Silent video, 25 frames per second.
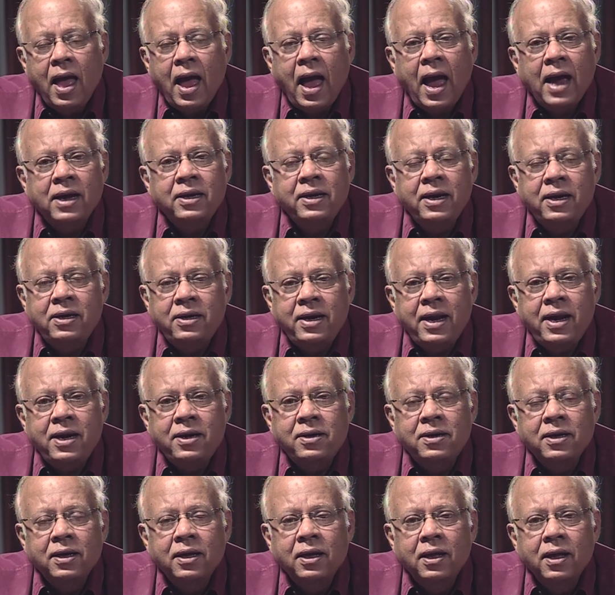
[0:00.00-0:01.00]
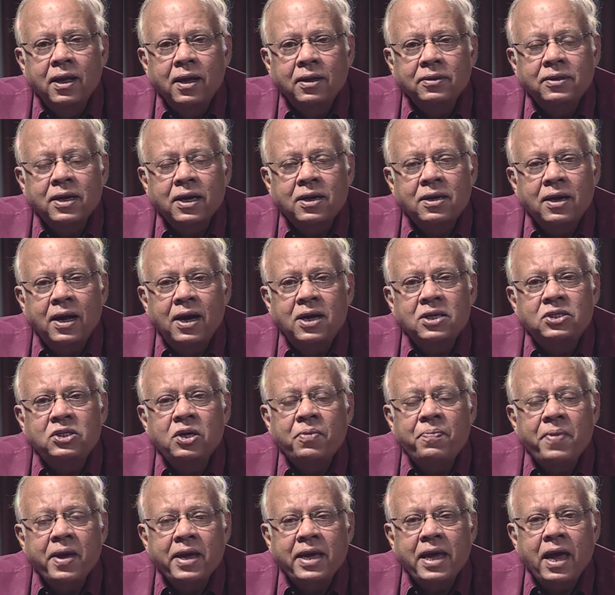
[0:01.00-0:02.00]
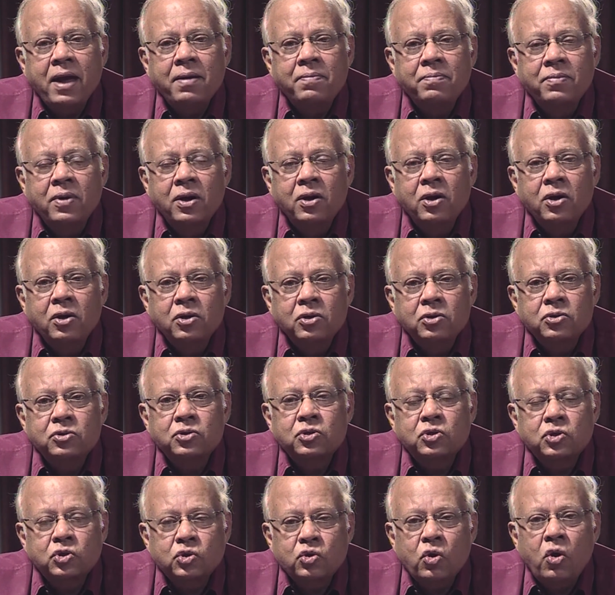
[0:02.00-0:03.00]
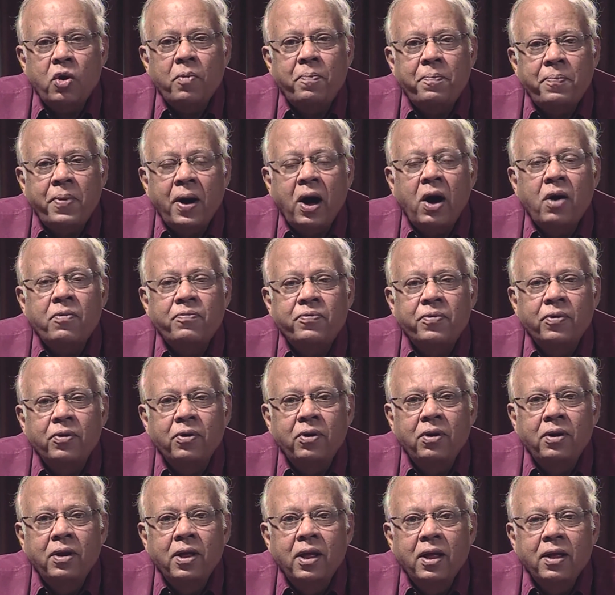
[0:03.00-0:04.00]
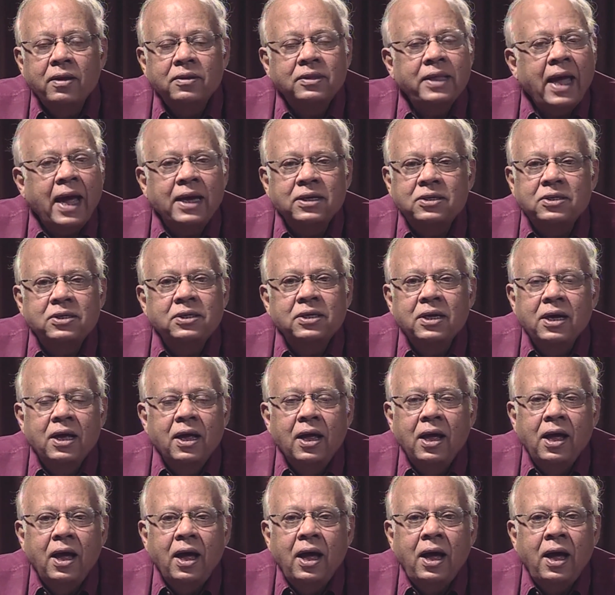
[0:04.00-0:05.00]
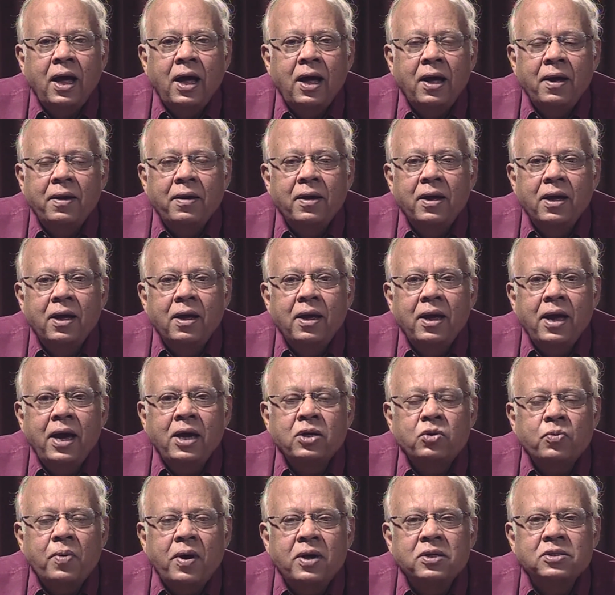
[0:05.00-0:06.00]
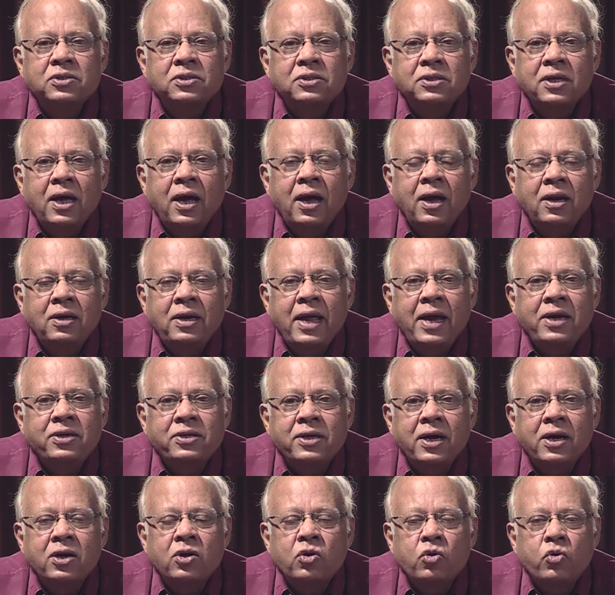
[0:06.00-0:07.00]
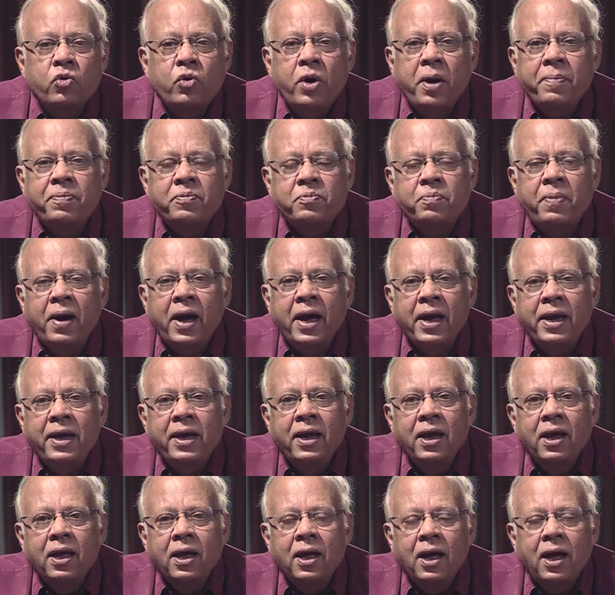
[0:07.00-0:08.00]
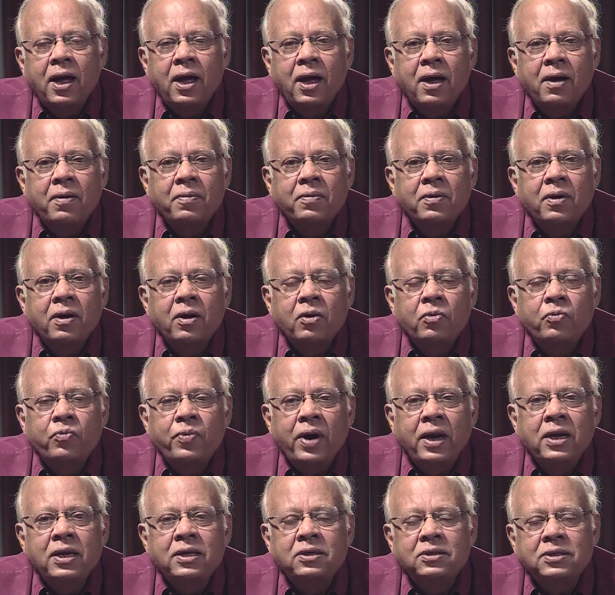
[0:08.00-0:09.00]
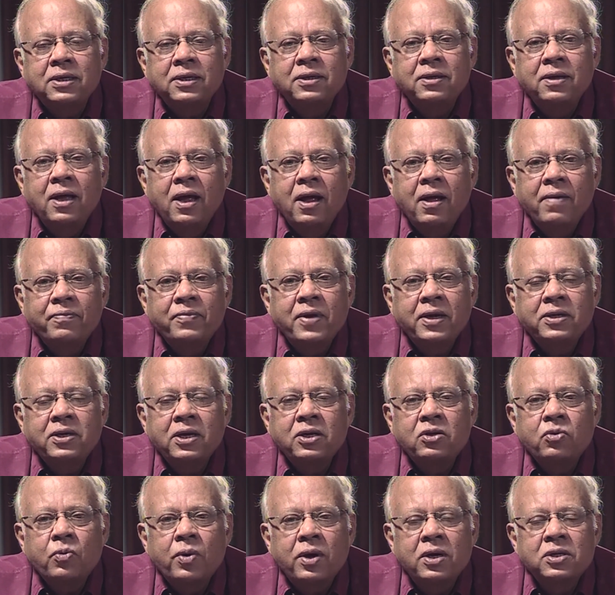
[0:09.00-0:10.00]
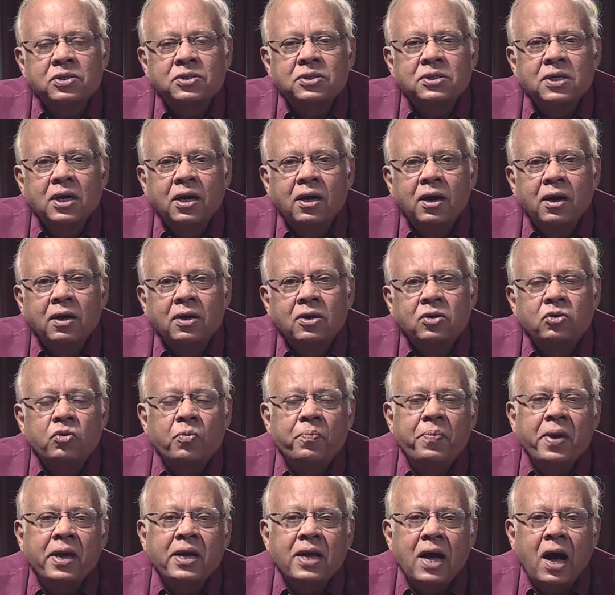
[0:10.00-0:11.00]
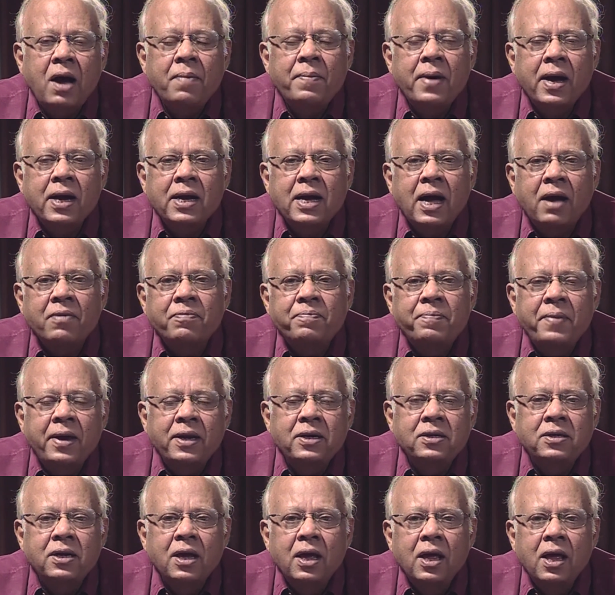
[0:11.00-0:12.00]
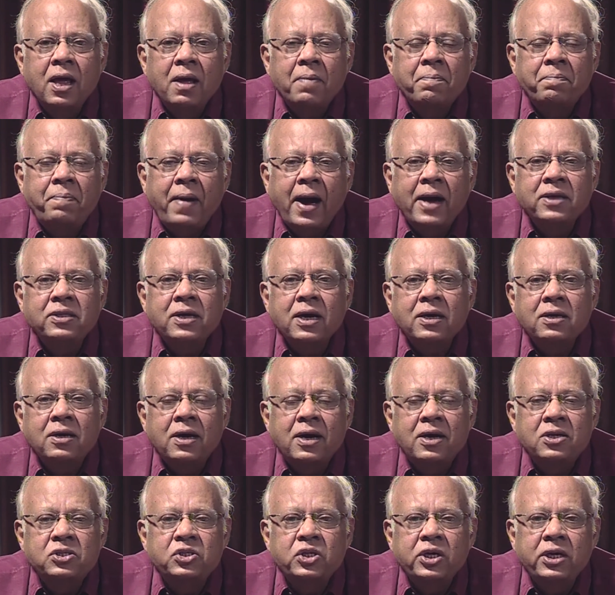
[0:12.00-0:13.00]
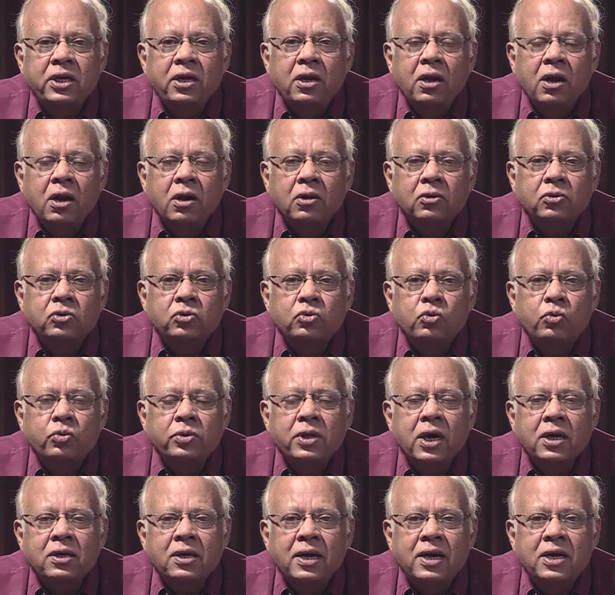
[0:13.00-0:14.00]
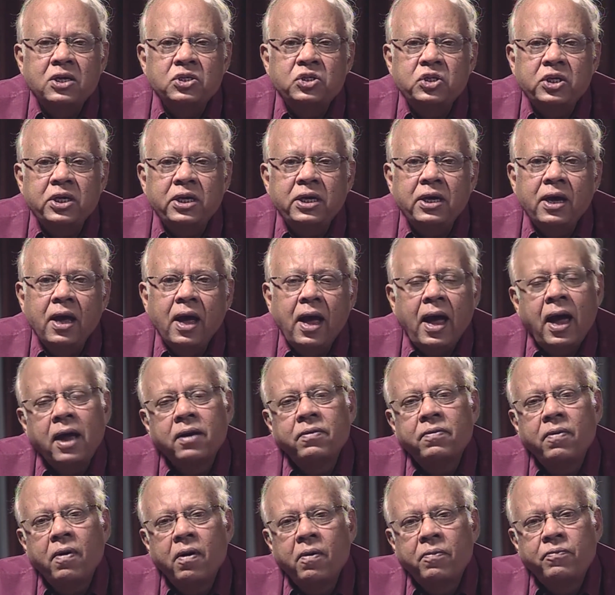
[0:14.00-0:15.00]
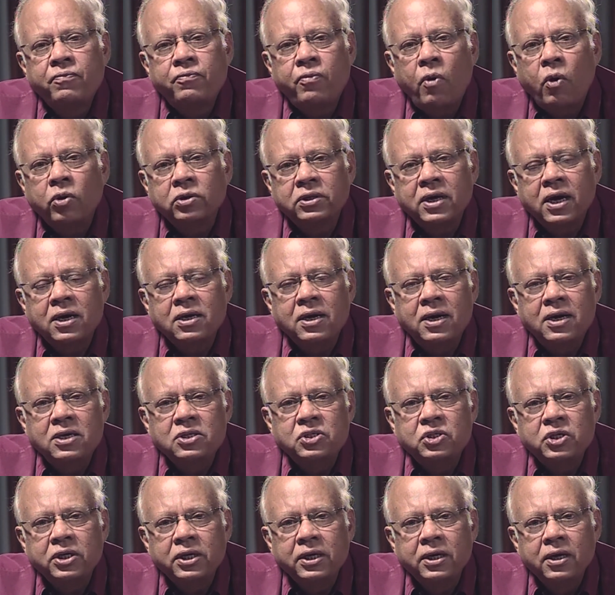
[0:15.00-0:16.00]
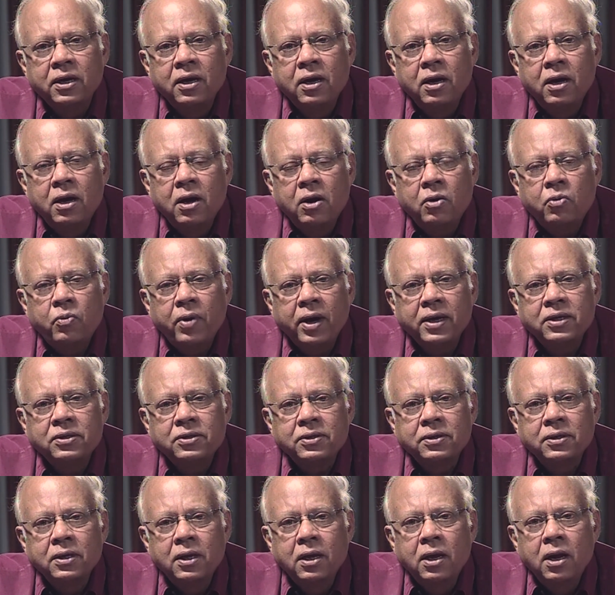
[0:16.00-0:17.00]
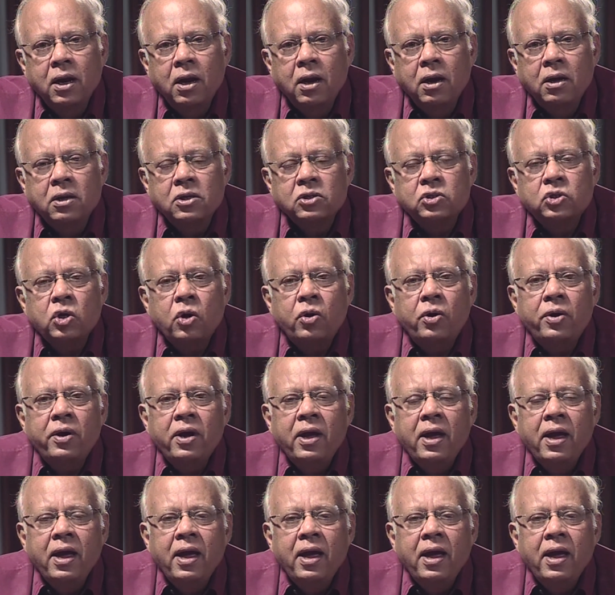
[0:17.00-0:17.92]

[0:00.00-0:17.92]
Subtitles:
And indeed, the clergy became so powerful that it was later quipped by Wellington that it was to become a government by the clergy, through the clergy, and for the clergy. Right. So,